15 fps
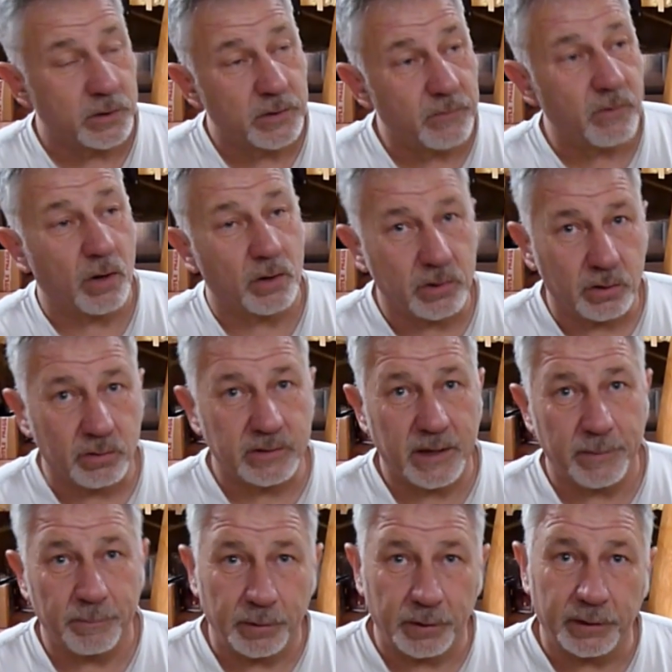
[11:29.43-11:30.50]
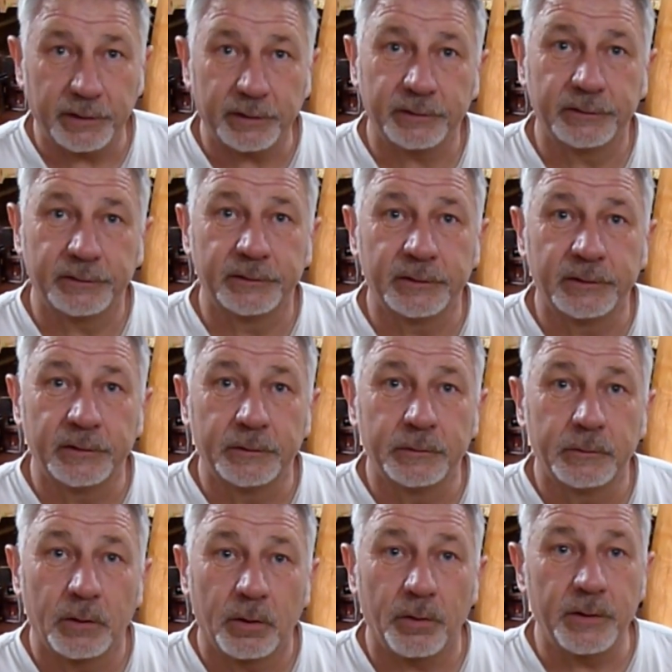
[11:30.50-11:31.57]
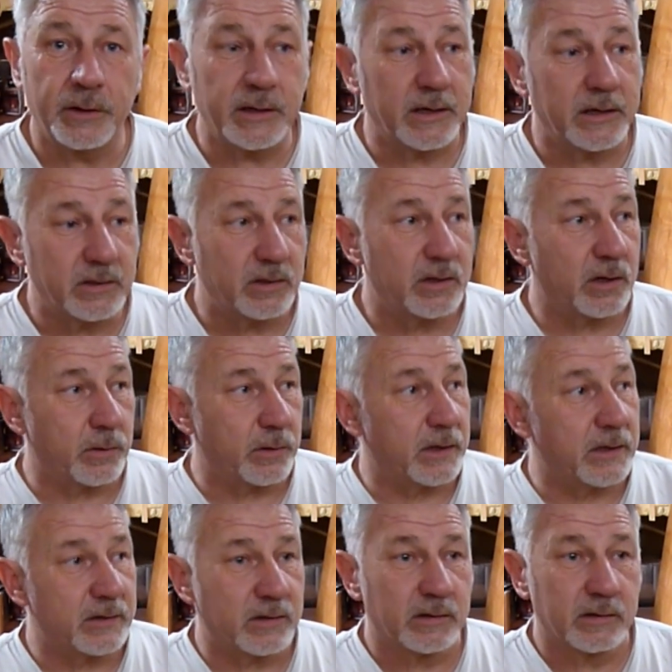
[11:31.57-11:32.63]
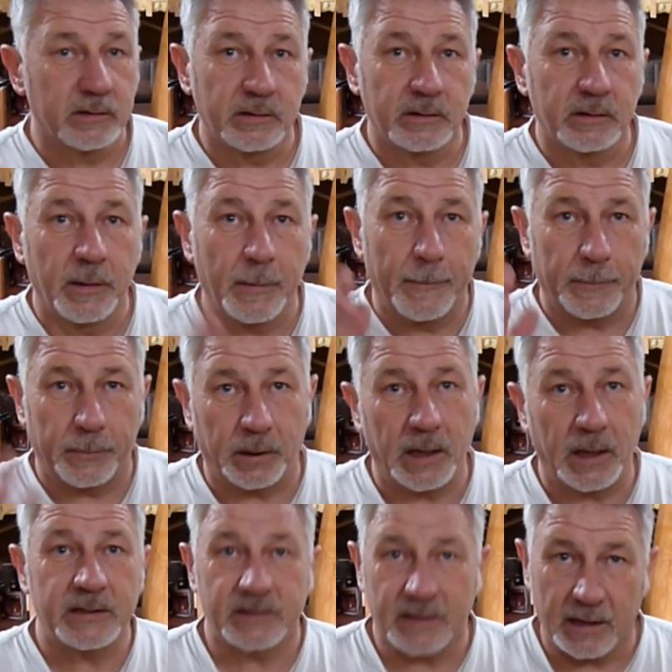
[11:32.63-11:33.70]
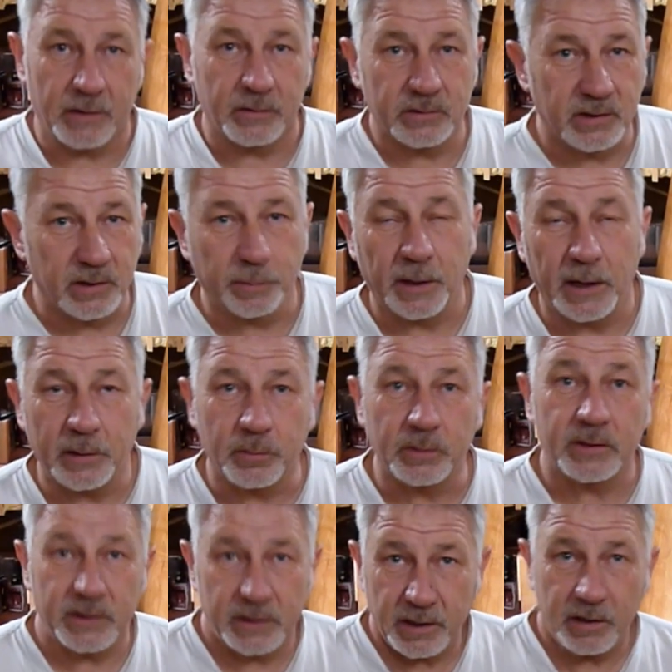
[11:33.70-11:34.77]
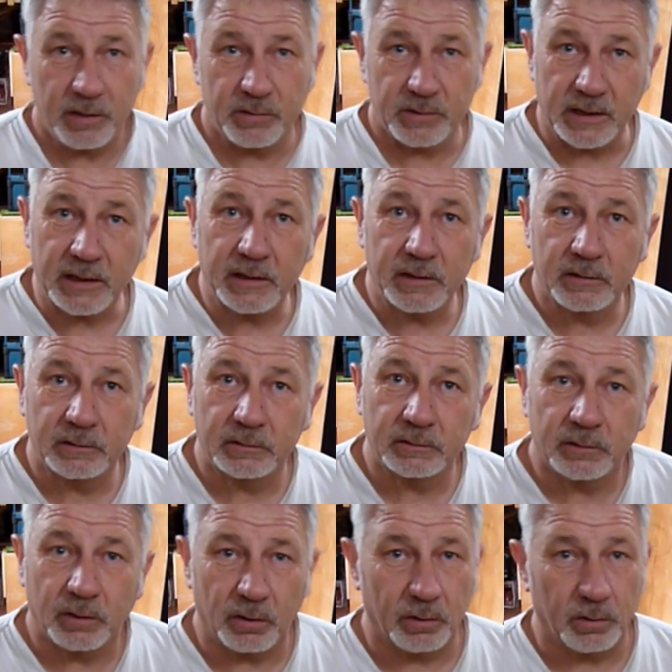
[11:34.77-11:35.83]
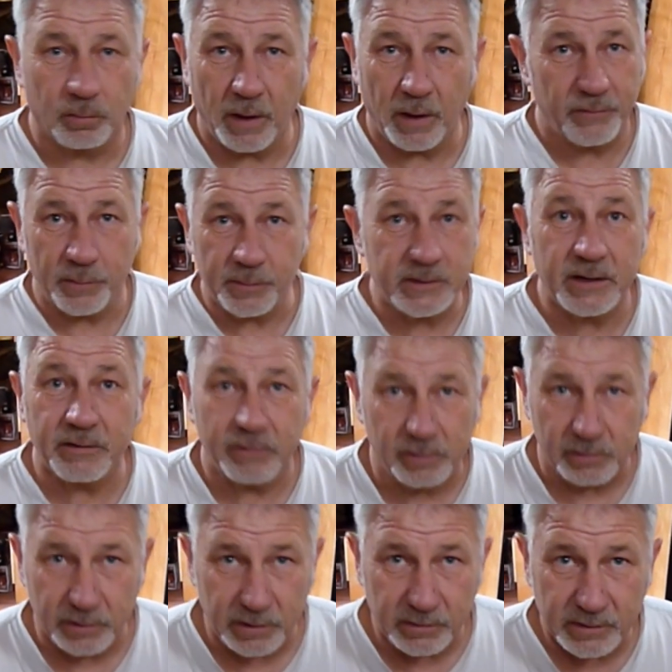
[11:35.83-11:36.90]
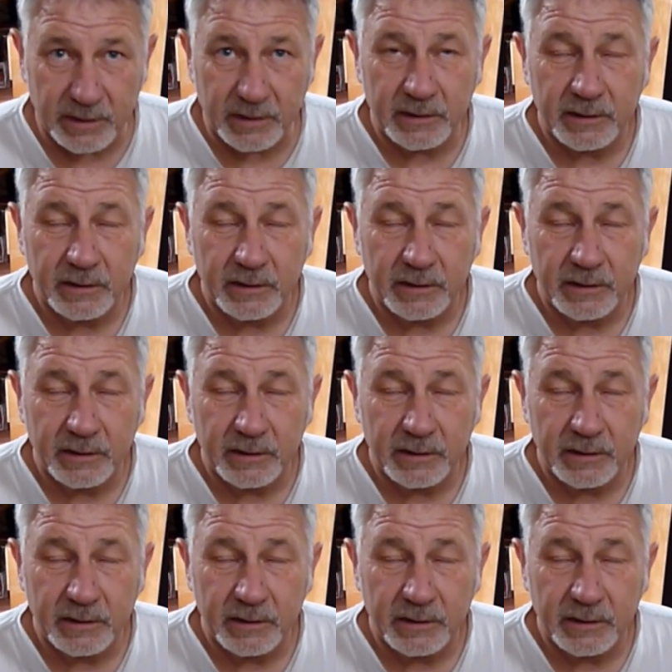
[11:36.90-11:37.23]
you've got your template, all you need to do is place that onto the plywood that you're using, or whatever material you're using,